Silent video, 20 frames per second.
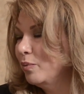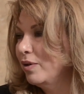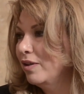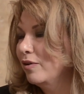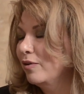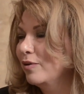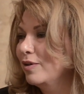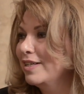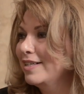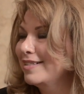
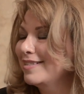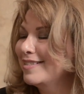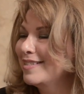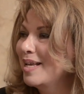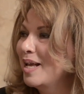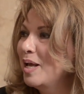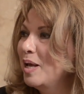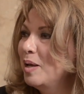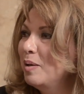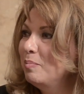whether it's
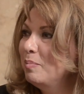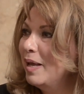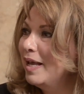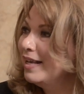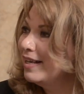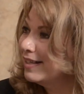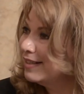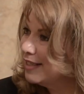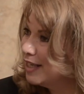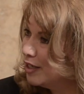
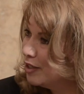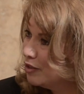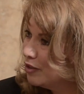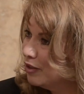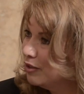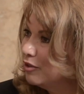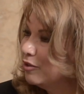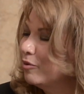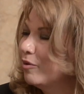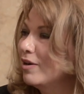paying
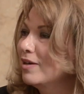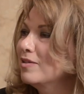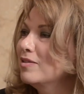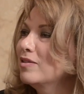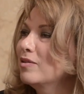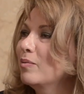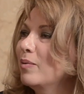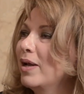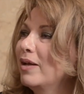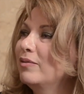attention to our
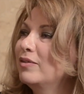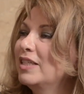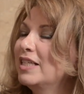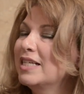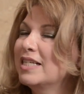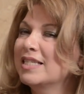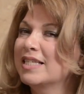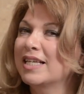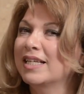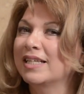
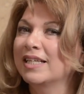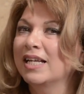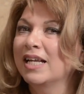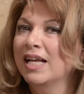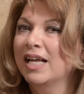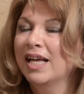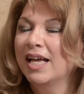surroundings and